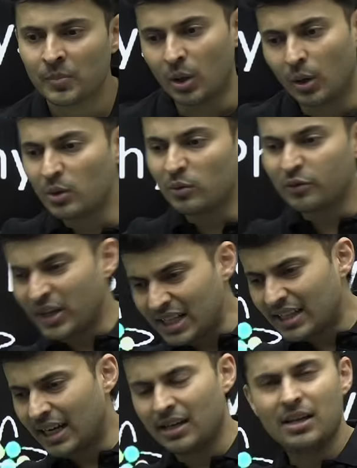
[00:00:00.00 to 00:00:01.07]
or you feel
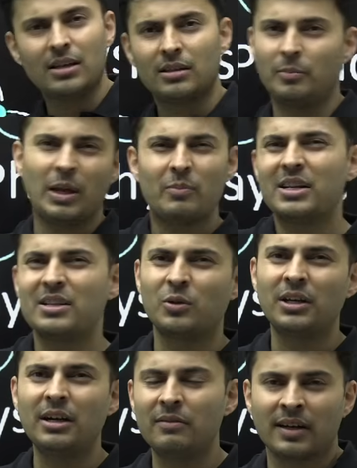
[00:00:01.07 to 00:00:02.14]
that the paper is
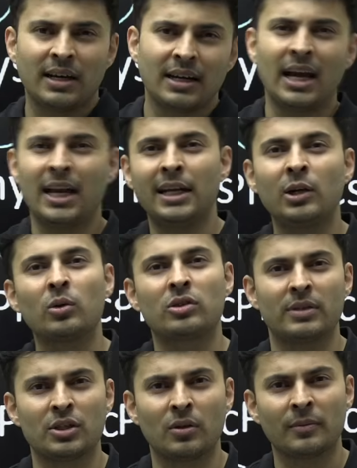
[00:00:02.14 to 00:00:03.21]
only difficult, I need to
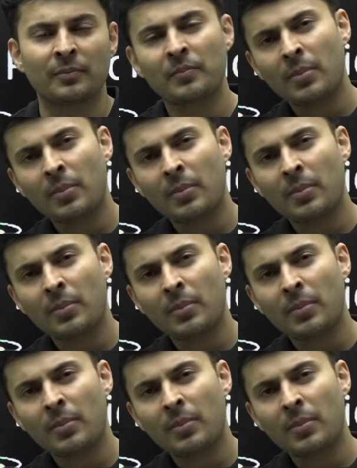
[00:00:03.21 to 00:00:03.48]
switch on.